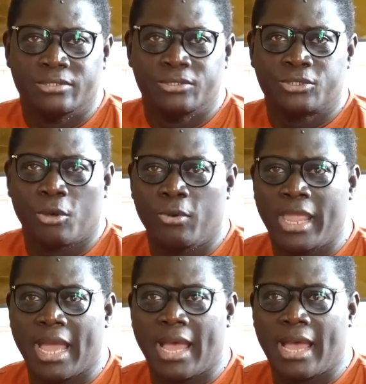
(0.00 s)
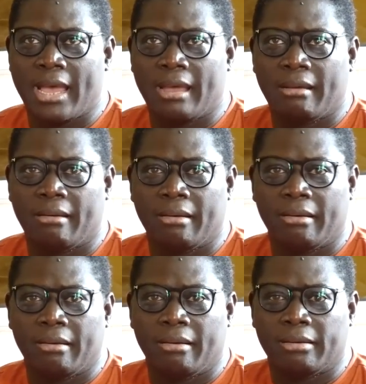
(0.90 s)
So we are
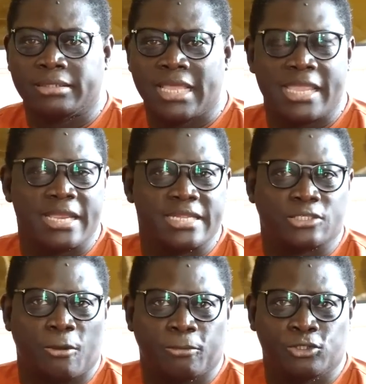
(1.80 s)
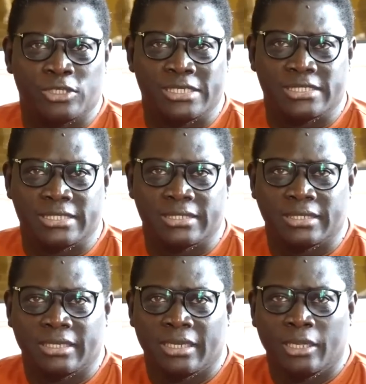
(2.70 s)
taking this opportunity
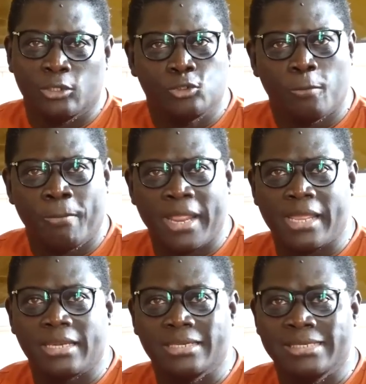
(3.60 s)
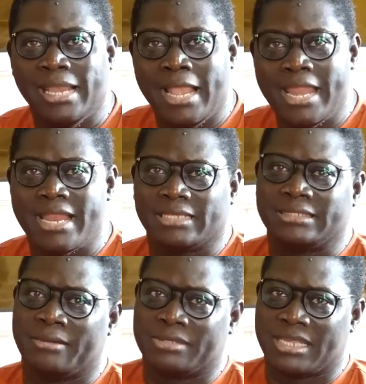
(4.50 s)
to bring the leaders
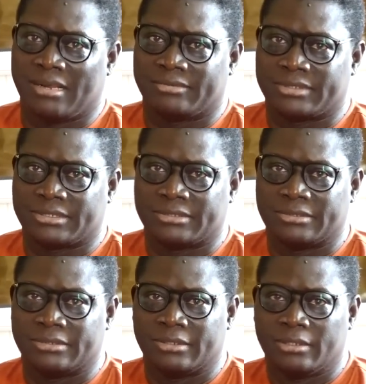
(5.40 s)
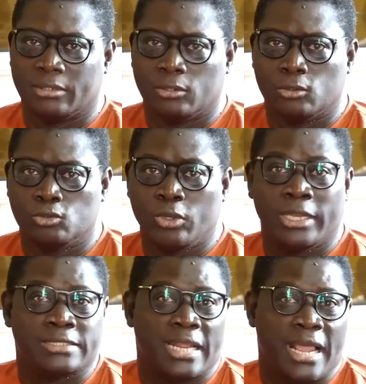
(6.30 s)
themselves to
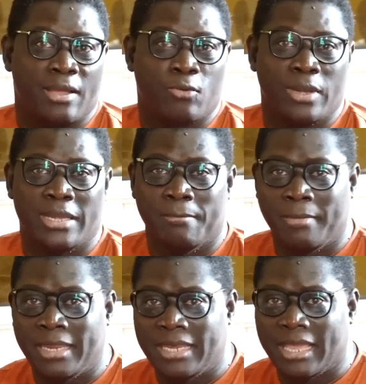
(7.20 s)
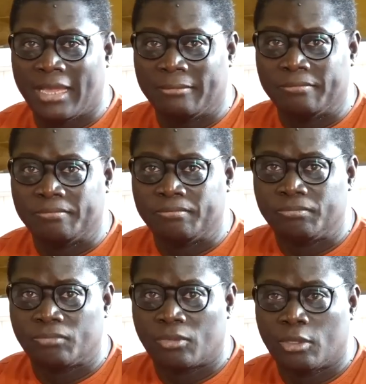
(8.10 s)
interact with the media,
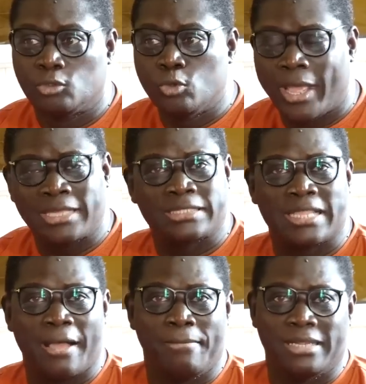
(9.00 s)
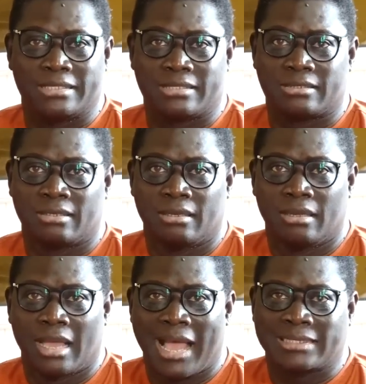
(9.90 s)
to establish,
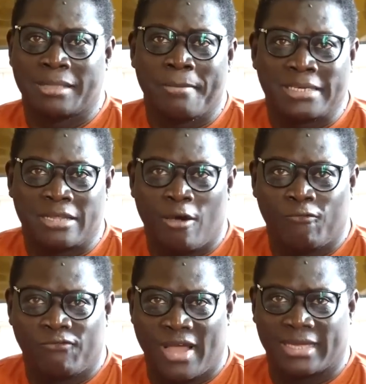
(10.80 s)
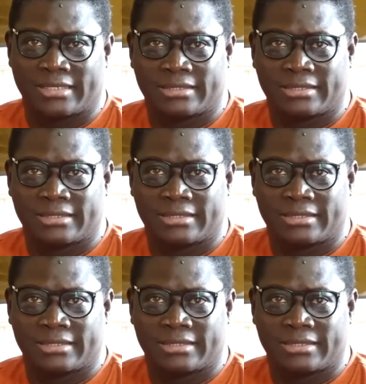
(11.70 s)
as a matter of fact,